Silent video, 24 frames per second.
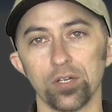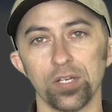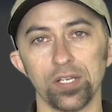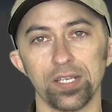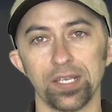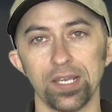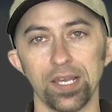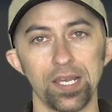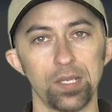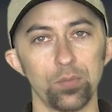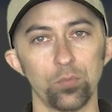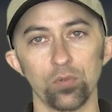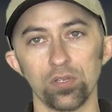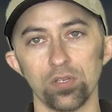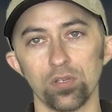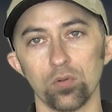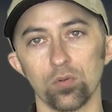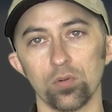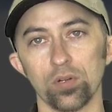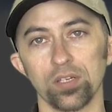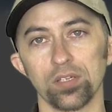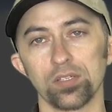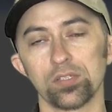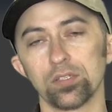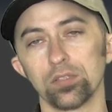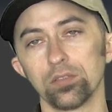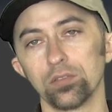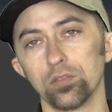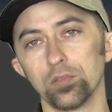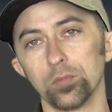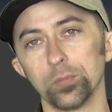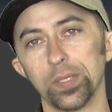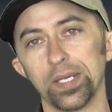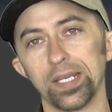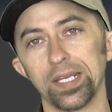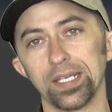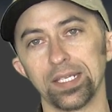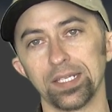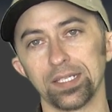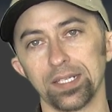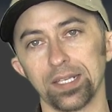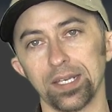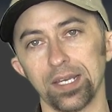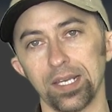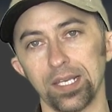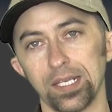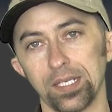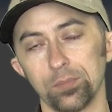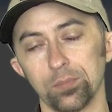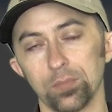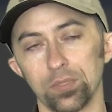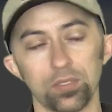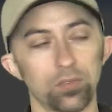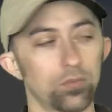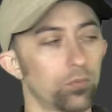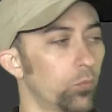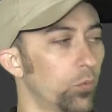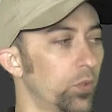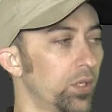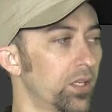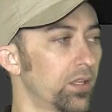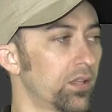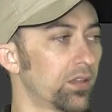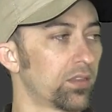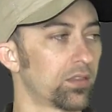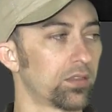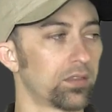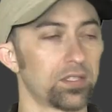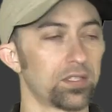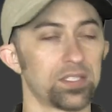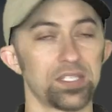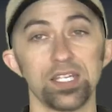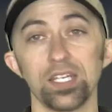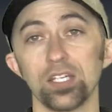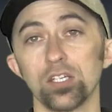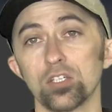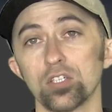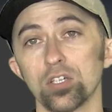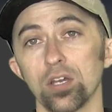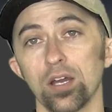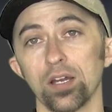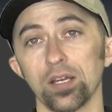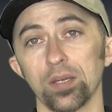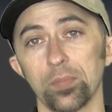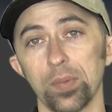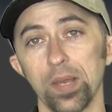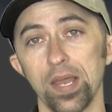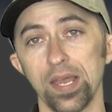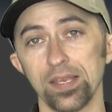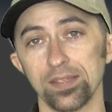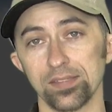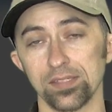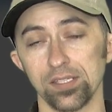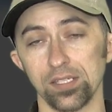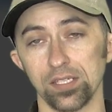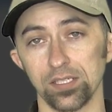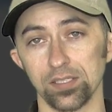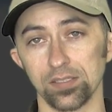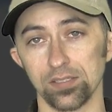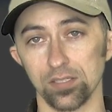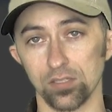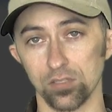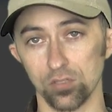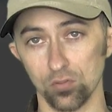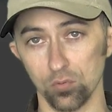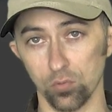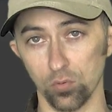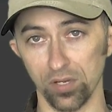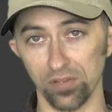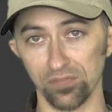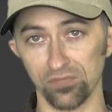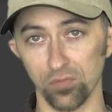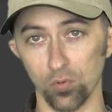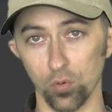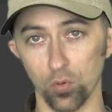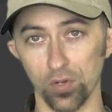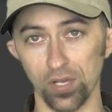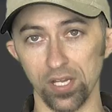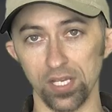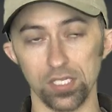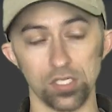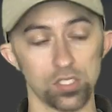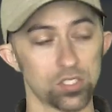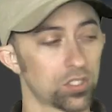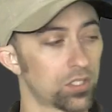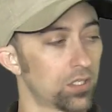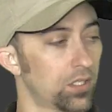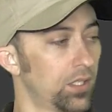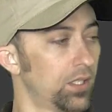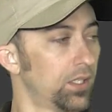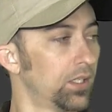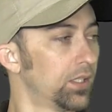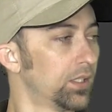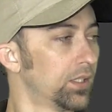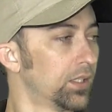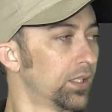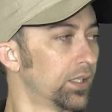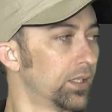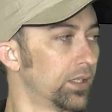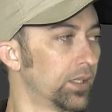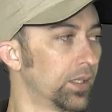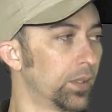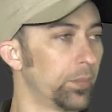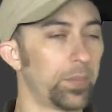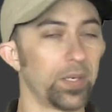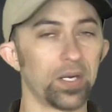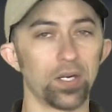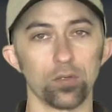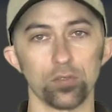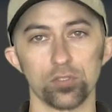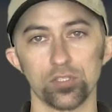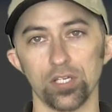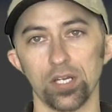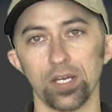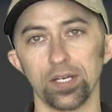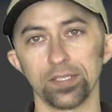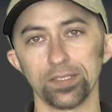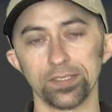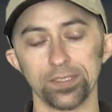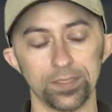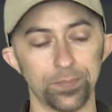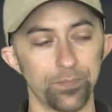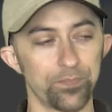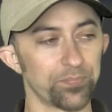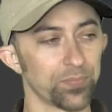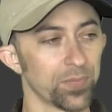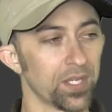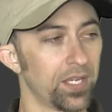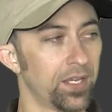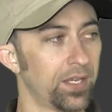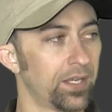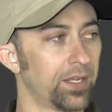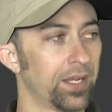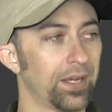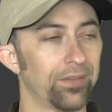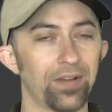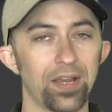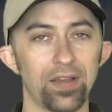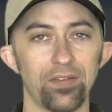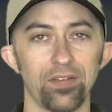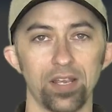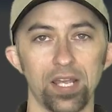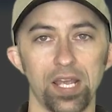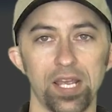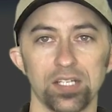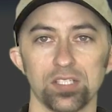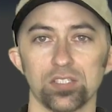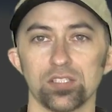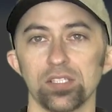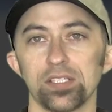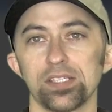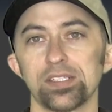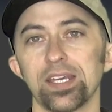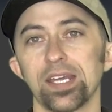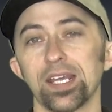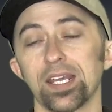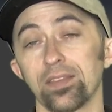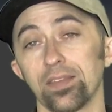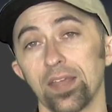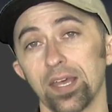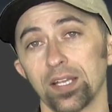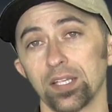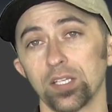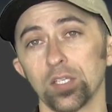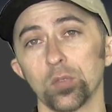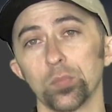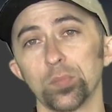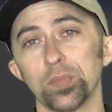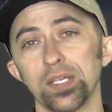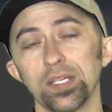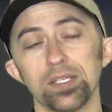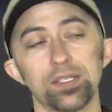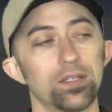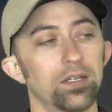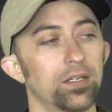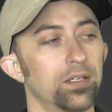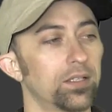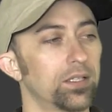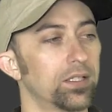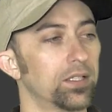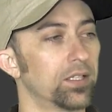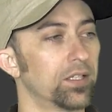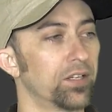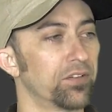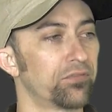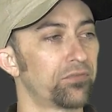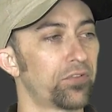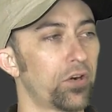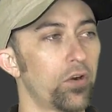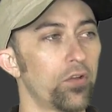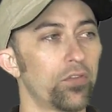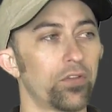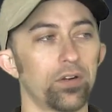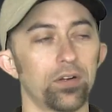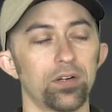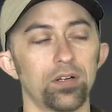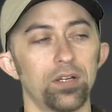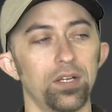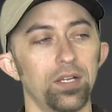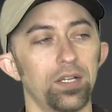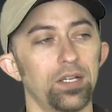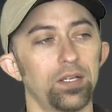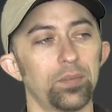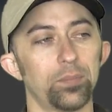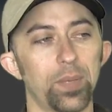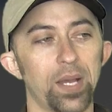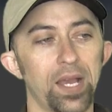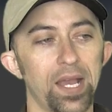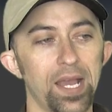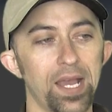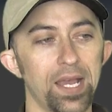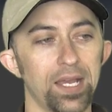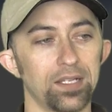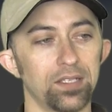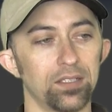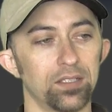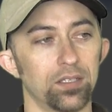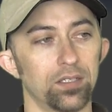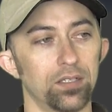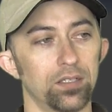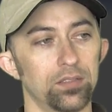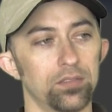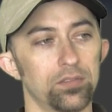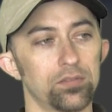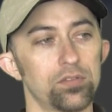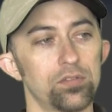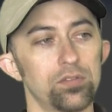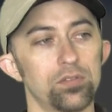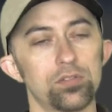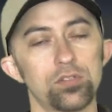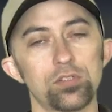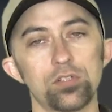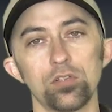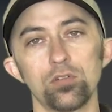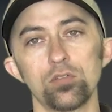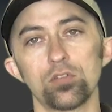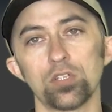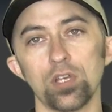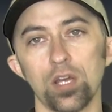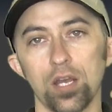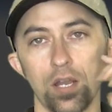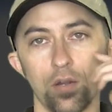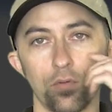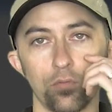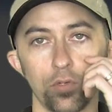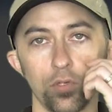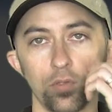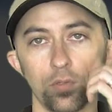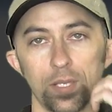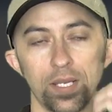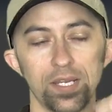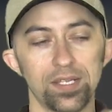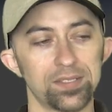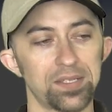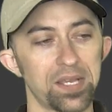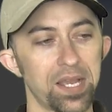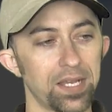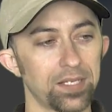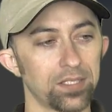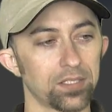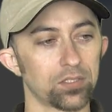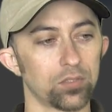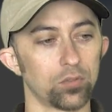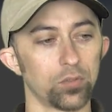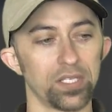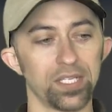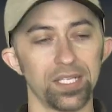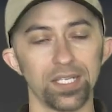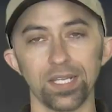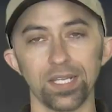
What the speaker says: came with a Nordic tube and came with 10-shot capacity because it's 24-inch barrel shotgun. Now I've actually taken that a little bit further by adding a 2-shot roulette tactical end